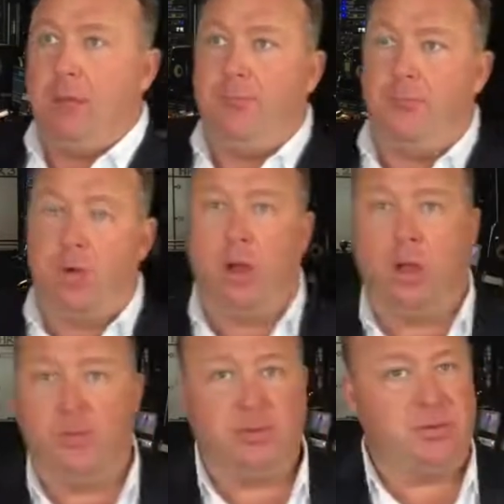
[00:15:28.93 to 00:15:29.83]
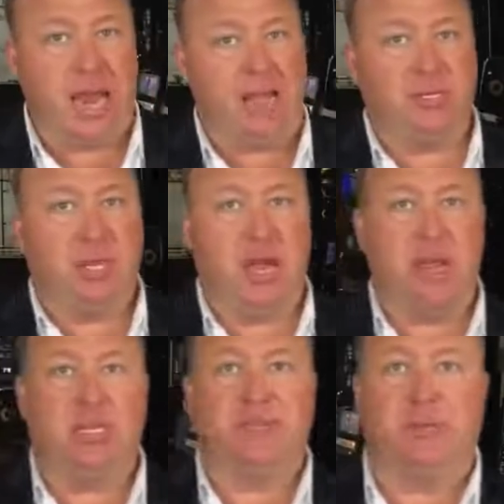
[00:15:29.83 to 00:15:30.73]
for all the tasks God
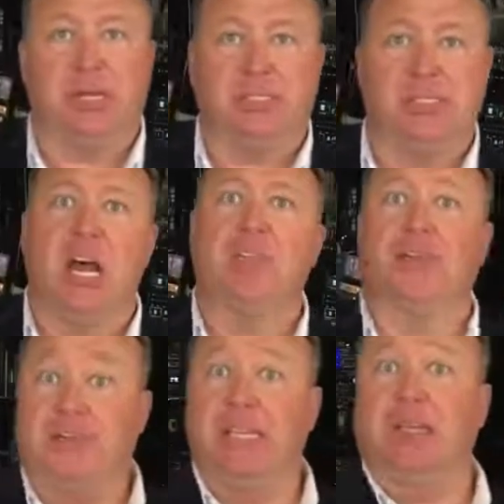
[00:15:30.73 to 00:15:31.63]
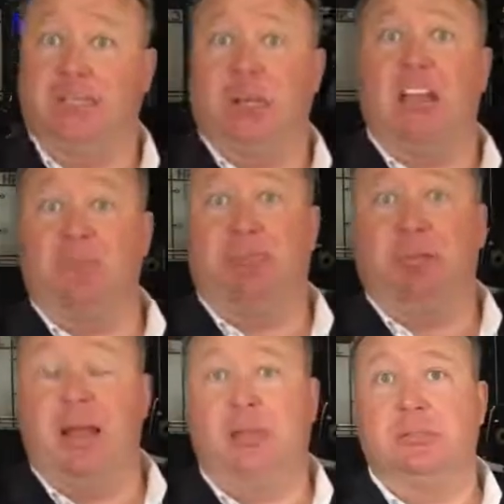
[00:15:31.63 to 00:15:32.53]
has for us and other fields that are going to have to be
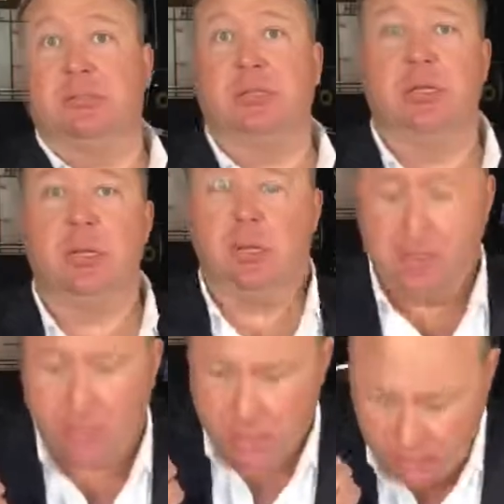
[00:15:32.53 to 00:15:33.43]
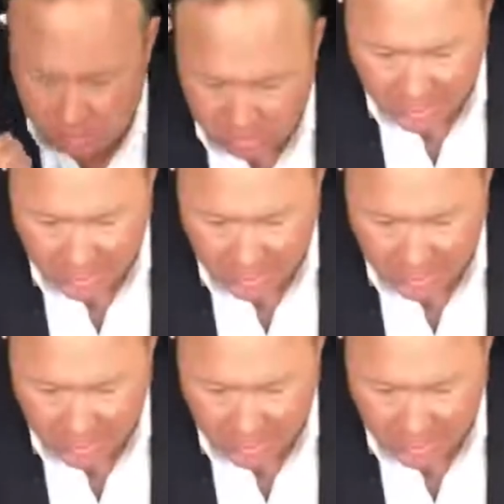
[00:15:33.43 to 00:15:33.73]
planted. You're